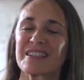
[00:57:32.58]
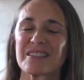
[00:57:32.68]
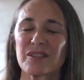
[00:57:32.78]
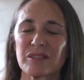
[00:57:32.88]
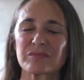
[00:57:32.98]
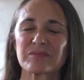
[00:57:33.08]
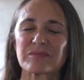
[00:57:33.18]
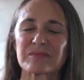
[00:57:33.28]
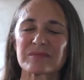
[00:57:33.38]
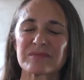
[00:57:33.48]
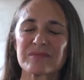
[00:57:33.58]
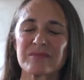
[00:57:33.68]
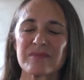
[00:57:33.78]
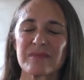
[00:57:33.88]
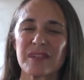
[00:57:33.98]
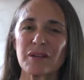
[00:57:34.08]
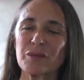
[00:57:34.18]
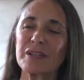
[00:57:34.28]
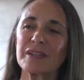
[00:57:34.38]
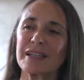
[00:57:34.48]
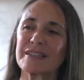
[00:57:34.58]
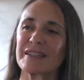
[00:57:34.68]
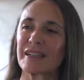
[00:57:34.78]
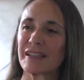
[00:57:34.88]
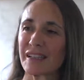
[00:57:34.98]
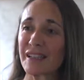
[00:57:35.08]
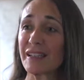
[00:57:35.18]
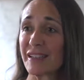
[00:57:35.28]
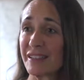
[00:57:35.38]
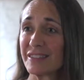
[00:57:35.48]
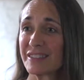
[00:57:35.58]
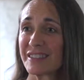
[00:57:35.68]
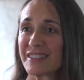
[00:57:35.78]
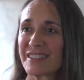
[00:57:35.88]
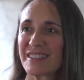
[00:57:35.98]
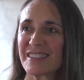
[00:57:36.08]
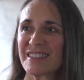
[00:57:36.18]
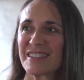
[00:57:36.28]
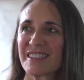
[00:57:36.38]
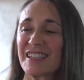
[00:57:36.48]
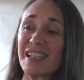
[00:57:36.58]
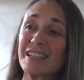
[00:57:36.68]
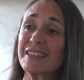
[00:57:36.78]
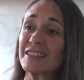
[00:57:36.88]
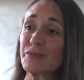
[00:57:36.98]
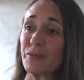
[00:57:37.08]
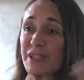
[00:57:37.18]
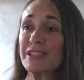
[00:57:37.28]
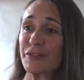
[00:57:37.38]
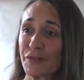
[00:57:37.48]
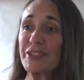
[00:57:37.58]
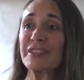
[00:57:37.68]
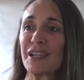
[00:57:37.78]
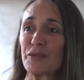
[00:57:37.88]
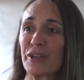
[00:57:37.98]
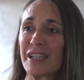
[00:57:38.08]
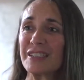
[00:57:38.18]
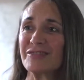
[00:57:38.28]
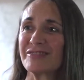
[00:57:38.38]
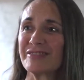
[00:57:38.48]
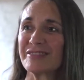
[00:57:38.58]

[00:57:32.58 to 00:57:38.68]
So I realized that he needed me to feel that way.